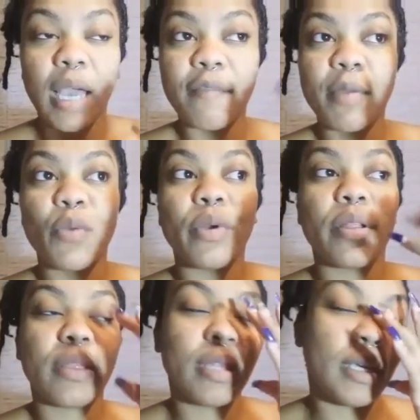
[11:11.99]
I've been
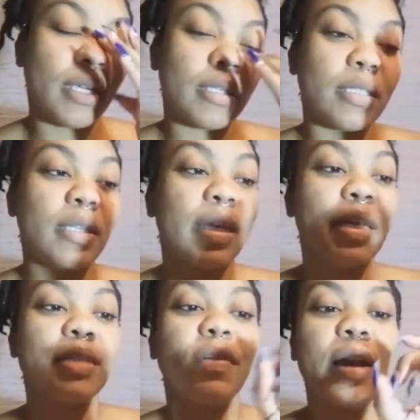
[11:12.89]
wearing these
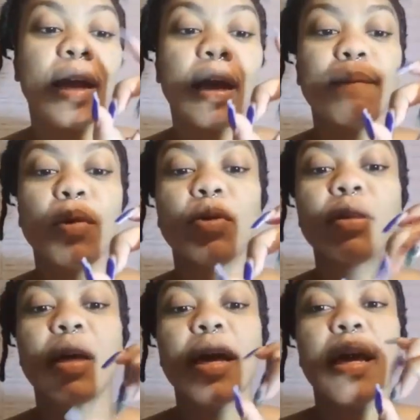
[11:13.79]
nails for like a
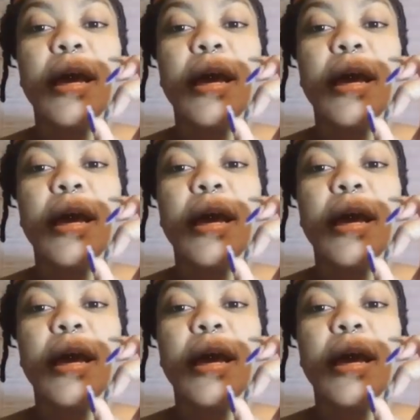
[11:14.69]
month,